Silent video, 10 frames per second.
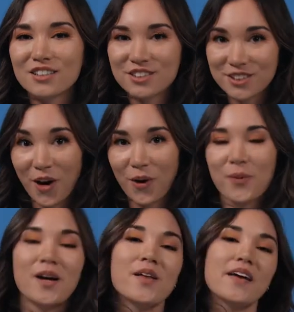
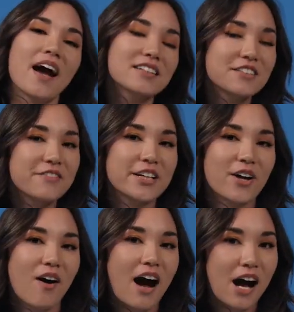So, they had to figure
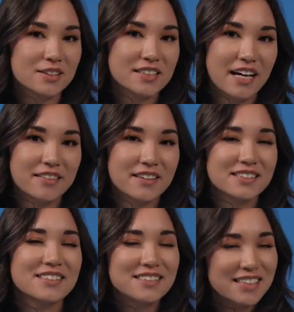out how to get
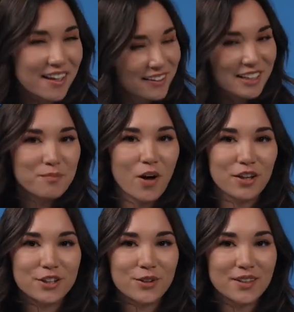this delicate
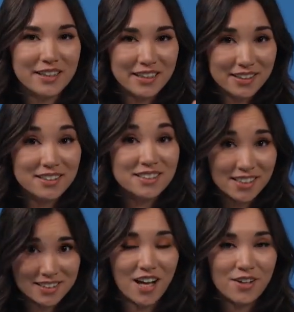molecule
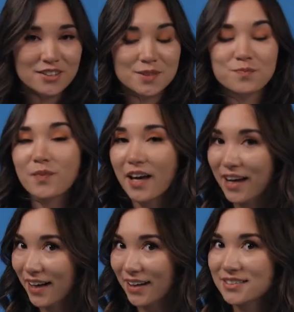into cells
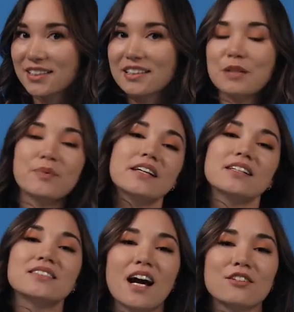and keep it
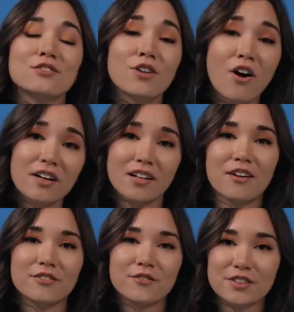intact long
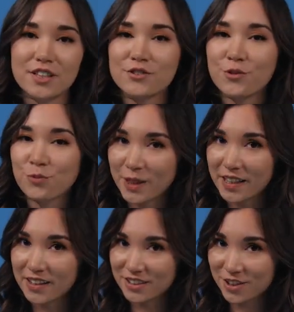enough for cells to
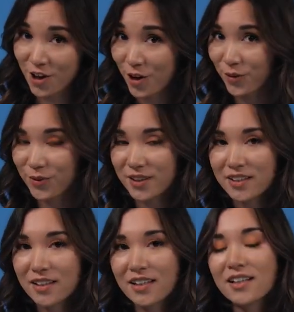read its code.
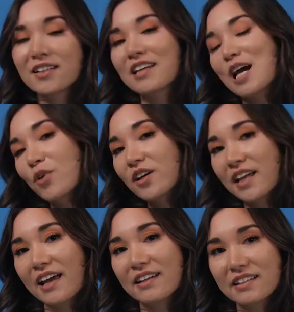The
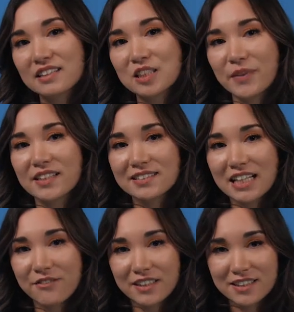mRNA needed to be
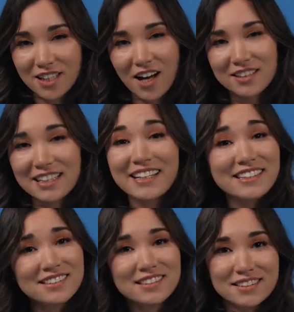safely tucked
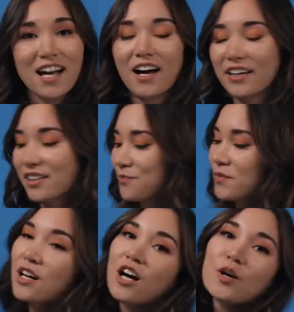inside
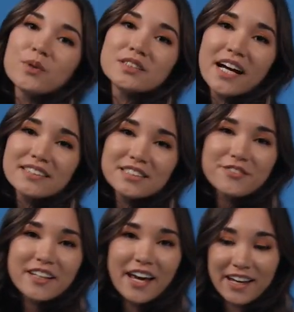a
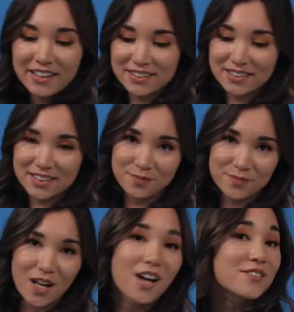protective case
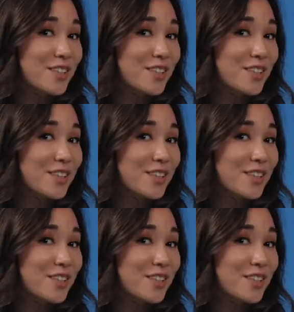of